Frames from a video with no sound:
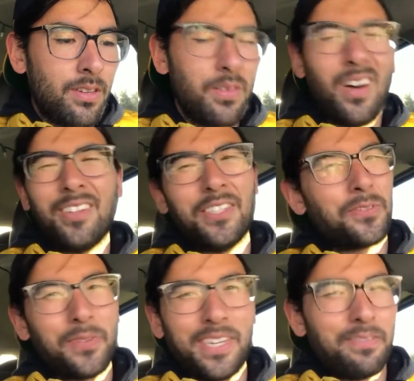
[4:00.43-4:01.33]
well, I'll
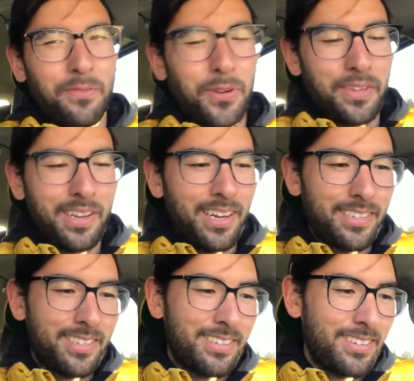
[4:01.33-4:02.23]
just read it for you
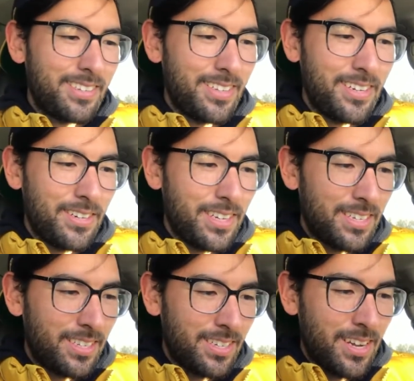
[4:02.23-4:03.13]
guys. Here it
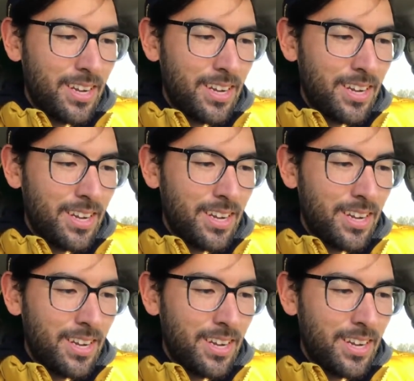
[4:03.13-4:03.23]
is.